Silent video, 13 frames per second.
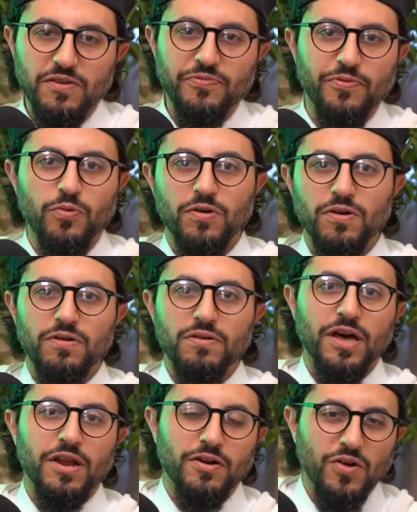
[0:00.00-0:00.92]
for,
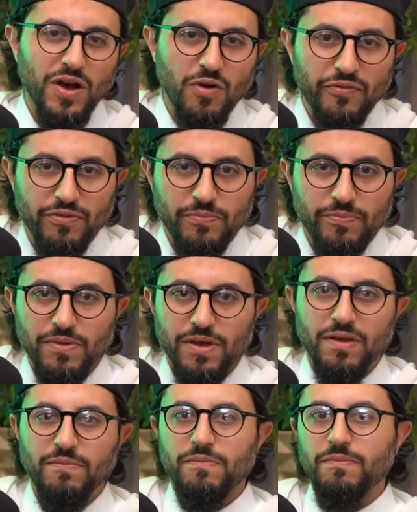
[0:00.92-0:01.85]
I don't know, however
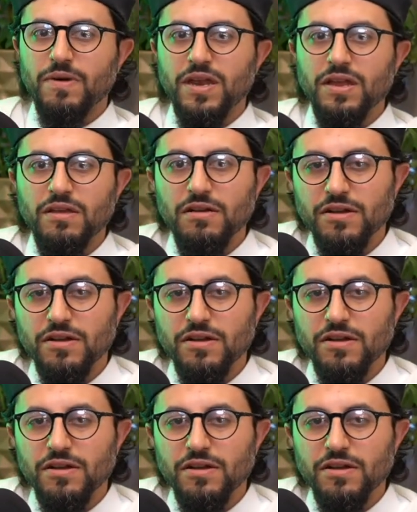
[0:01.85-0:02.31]
many